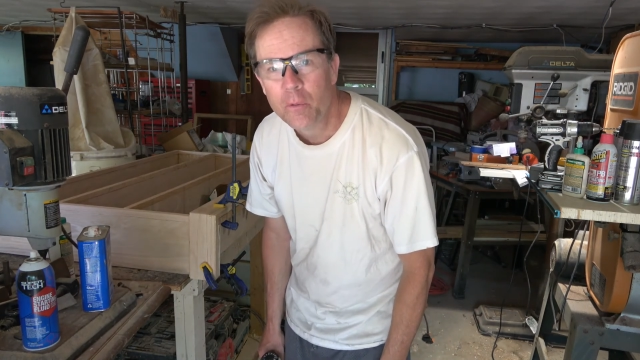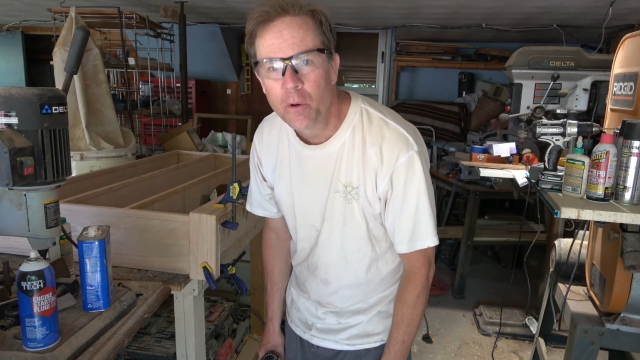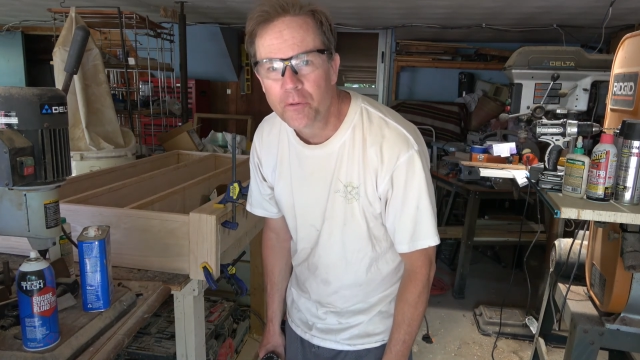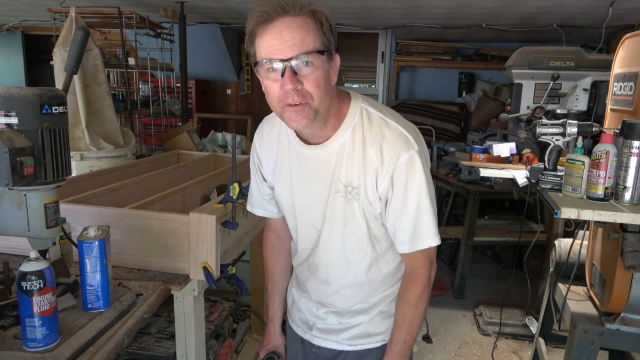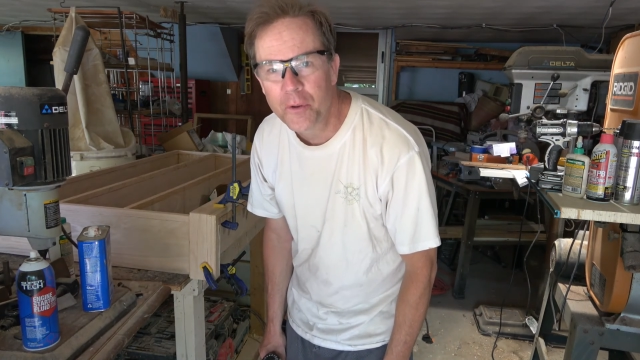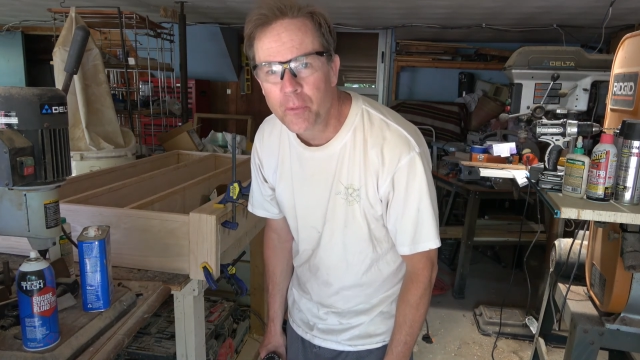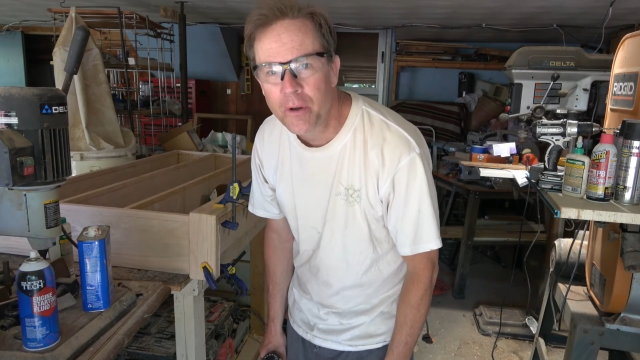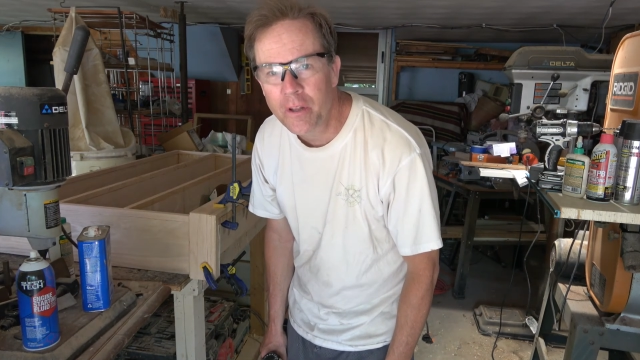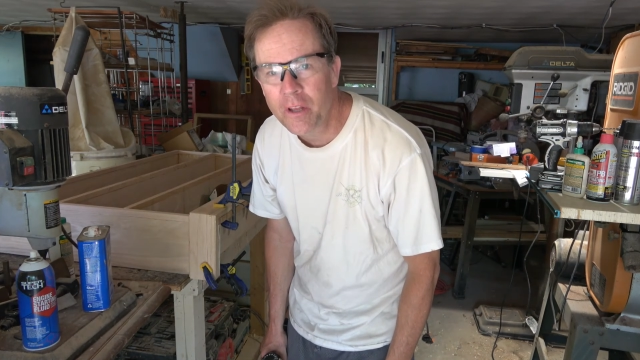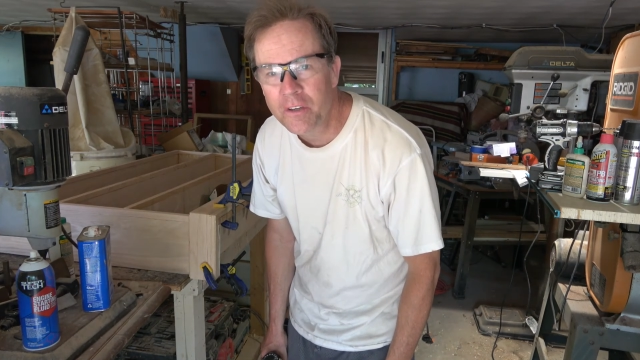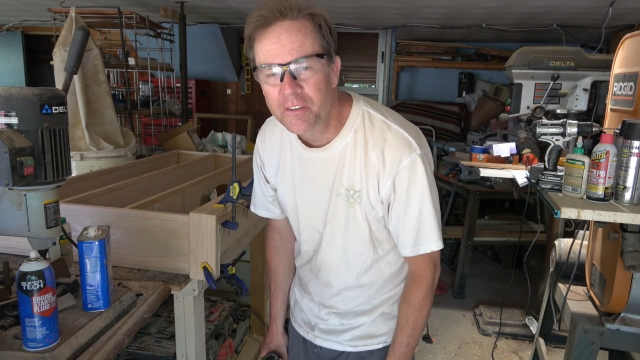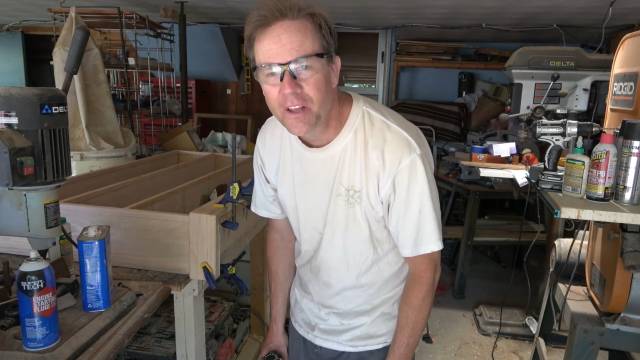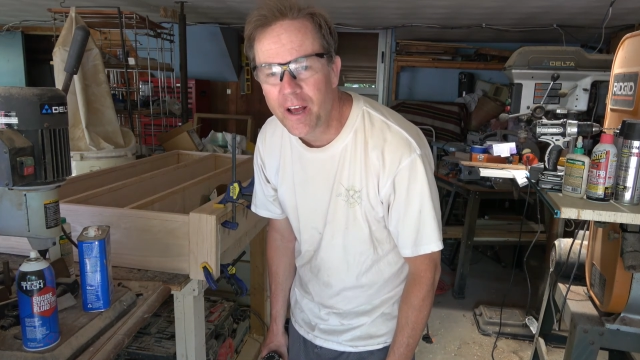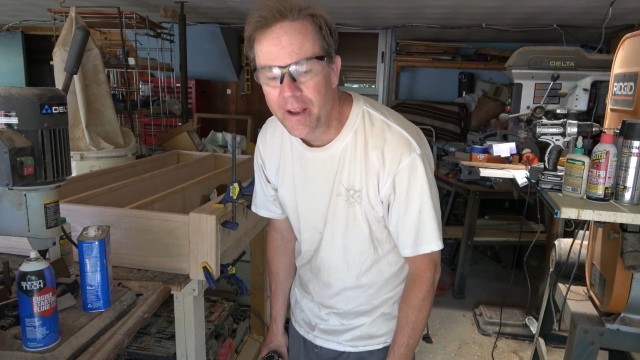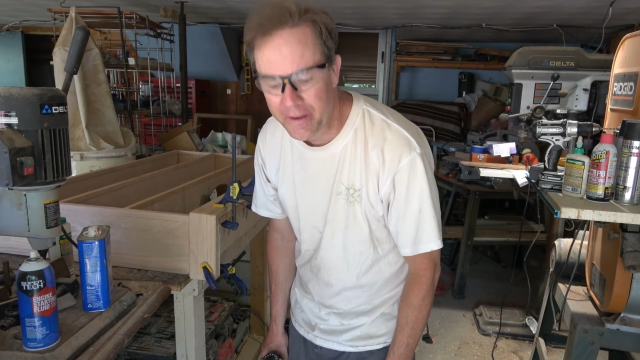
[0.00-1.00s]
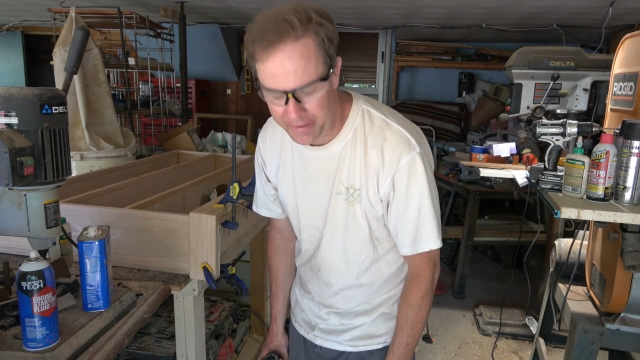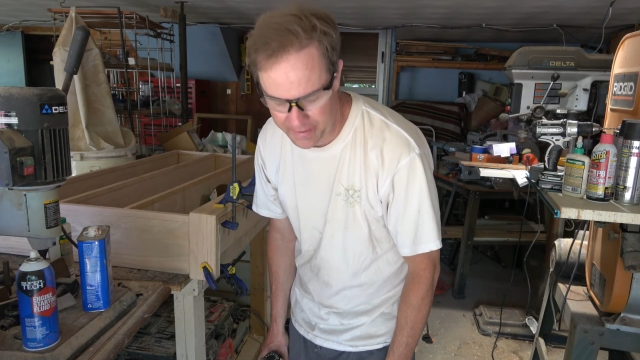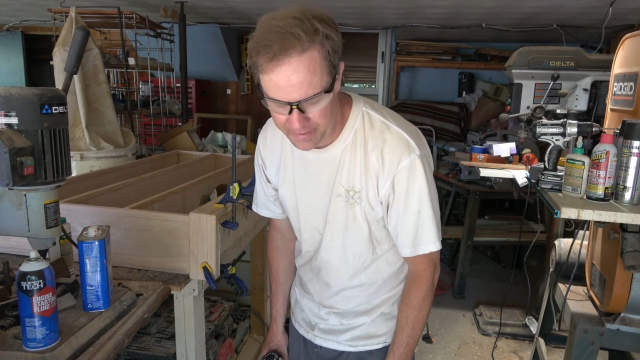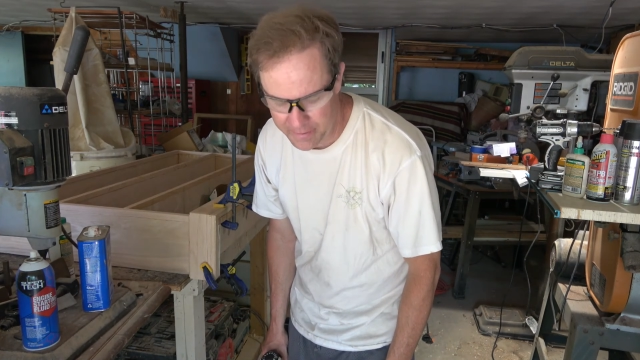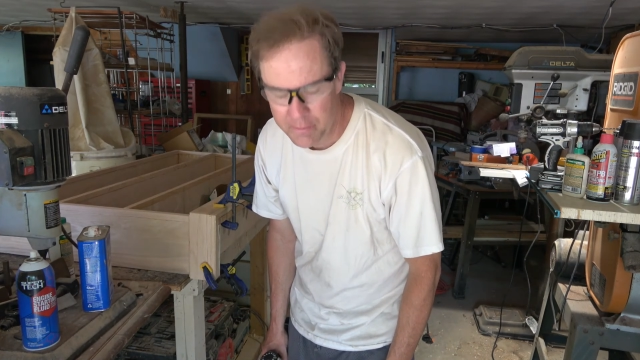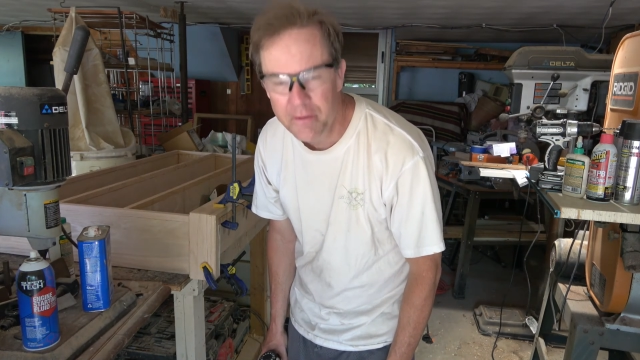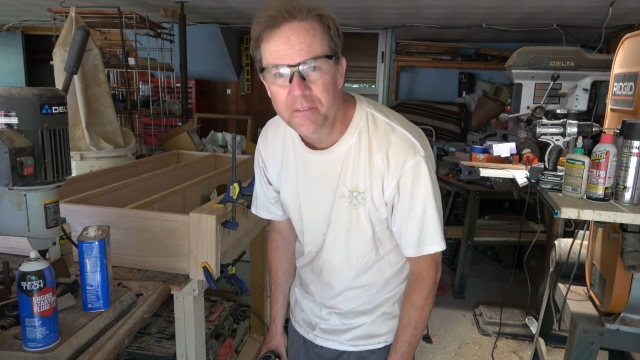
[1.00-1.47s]
we'll see what it looks like.
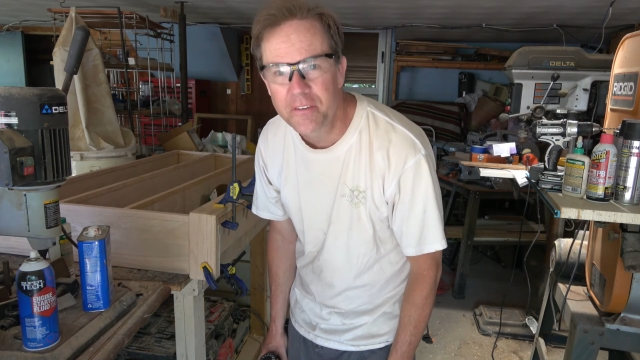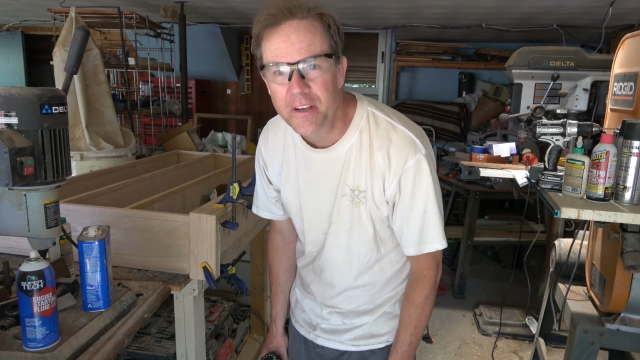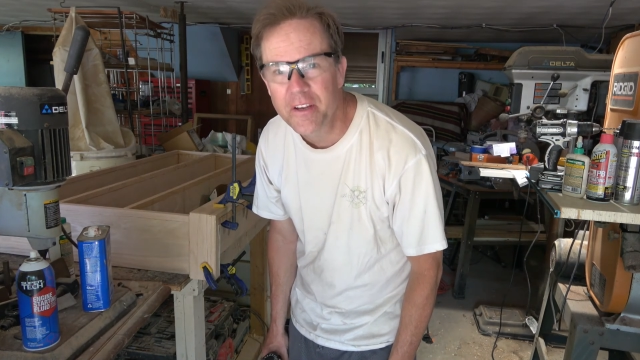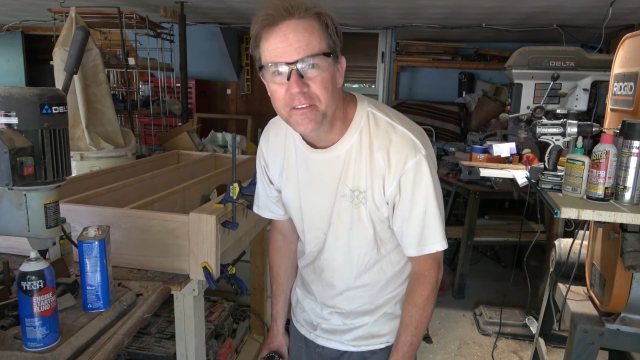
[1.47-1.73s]
See